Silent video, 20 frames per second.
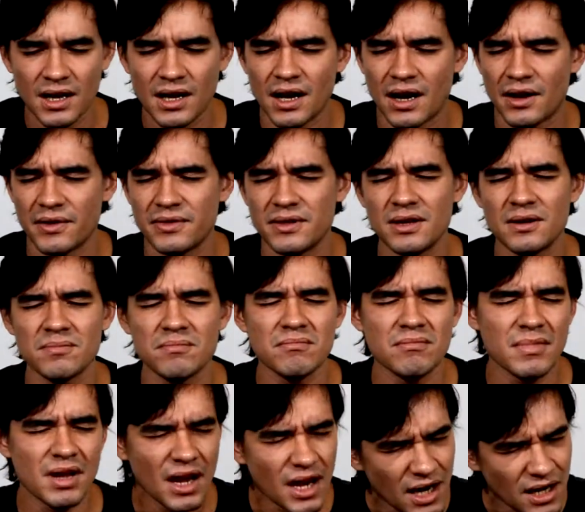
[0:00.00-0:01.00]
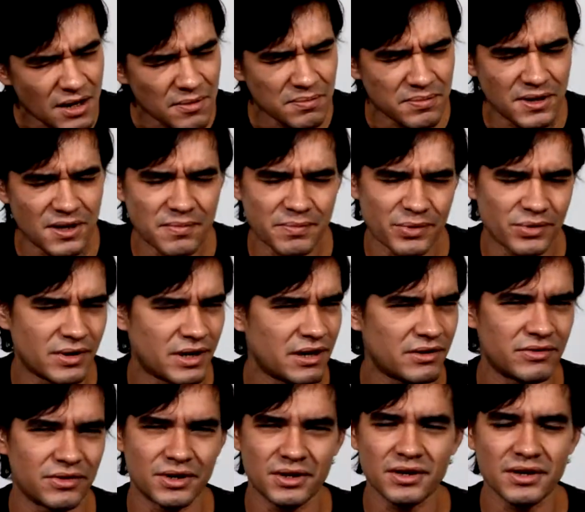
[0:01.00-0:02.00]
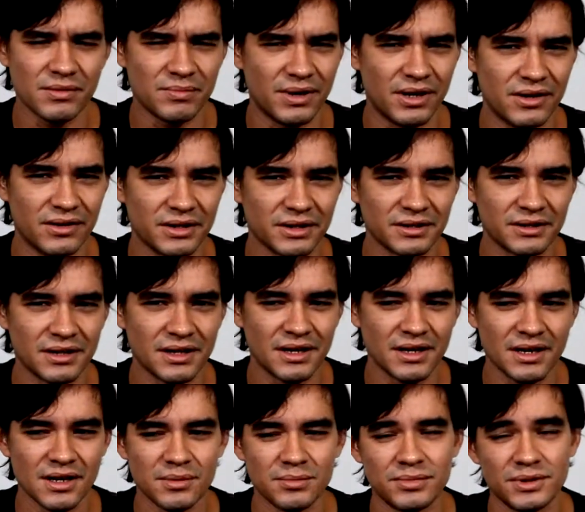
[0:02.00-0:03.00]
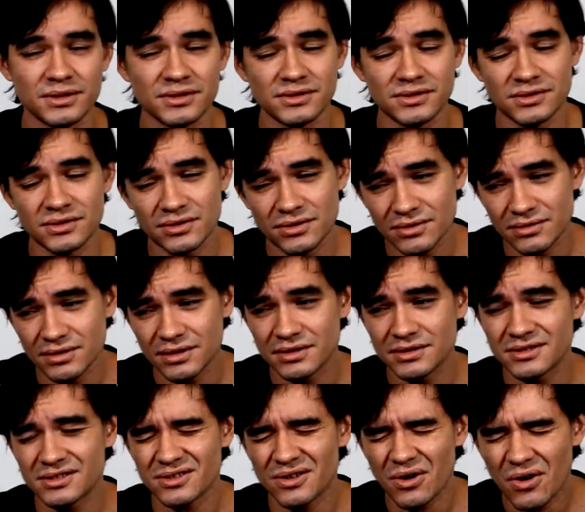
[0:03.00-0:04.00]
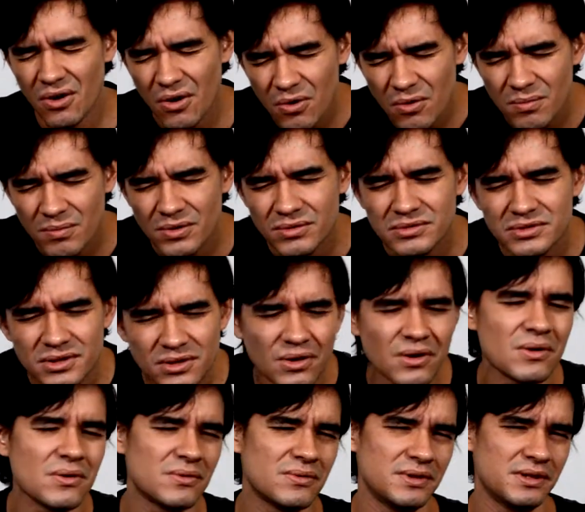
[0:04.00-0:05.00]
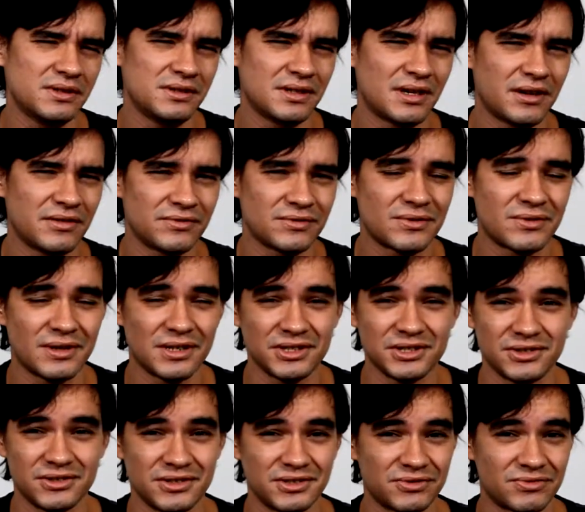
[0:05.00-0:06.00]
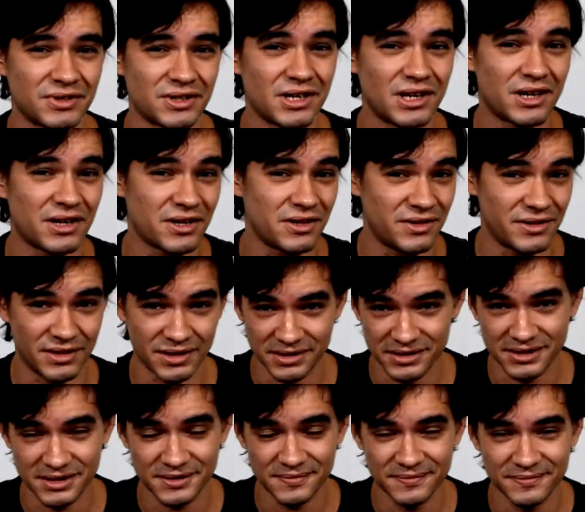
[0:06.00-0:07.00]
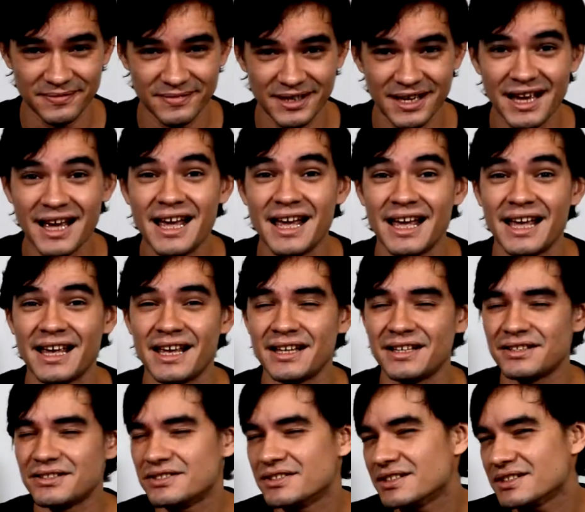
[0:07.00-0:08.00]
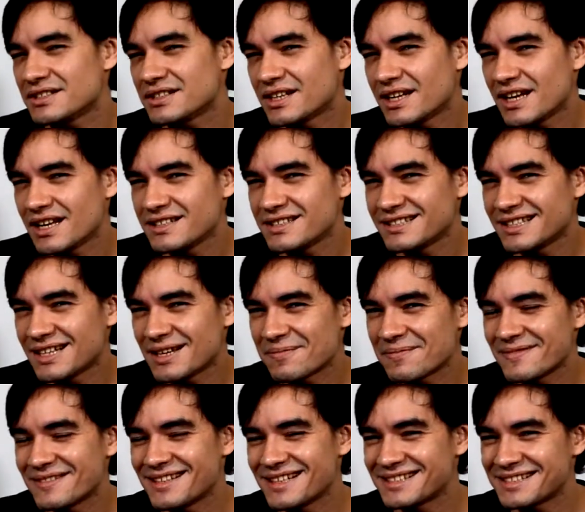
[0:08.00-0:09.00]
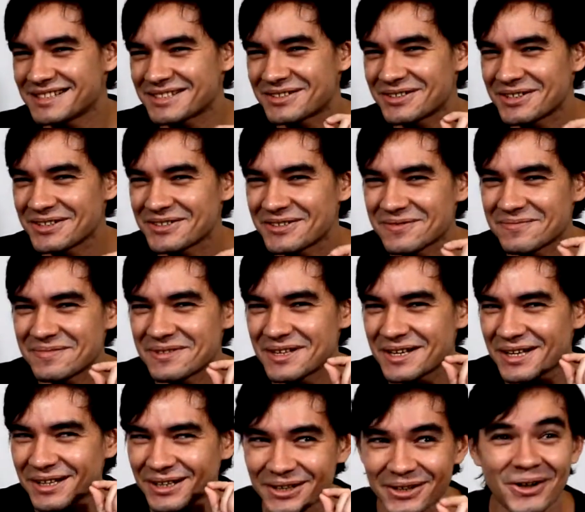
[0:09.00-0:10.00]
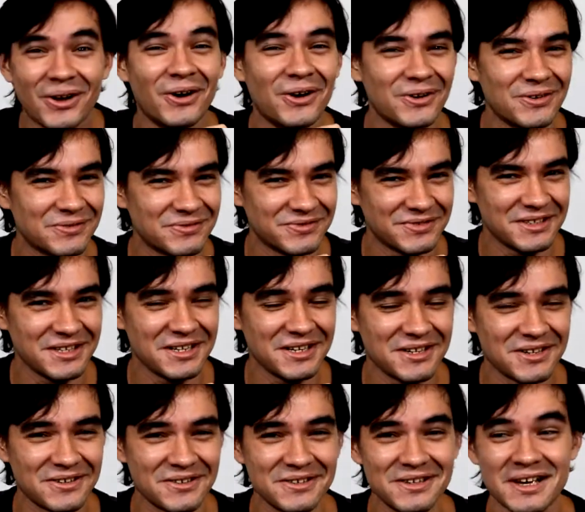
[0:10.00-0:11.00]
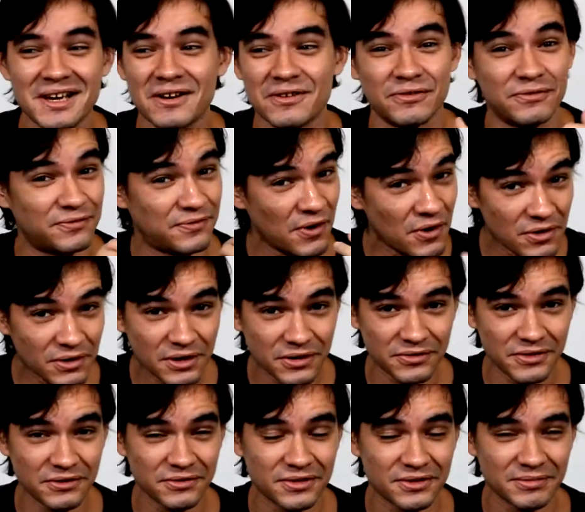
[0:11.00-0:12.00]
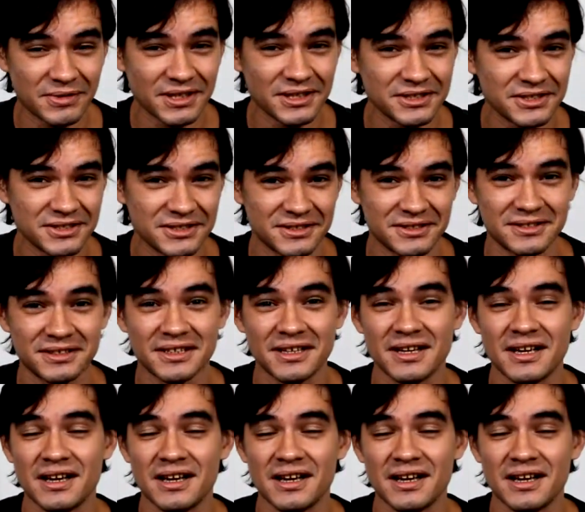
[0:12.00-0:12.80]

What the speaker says: I think many people have heard about it, but students almost always have questions regarding this. And just a heads up, this is going to be a long video full of information,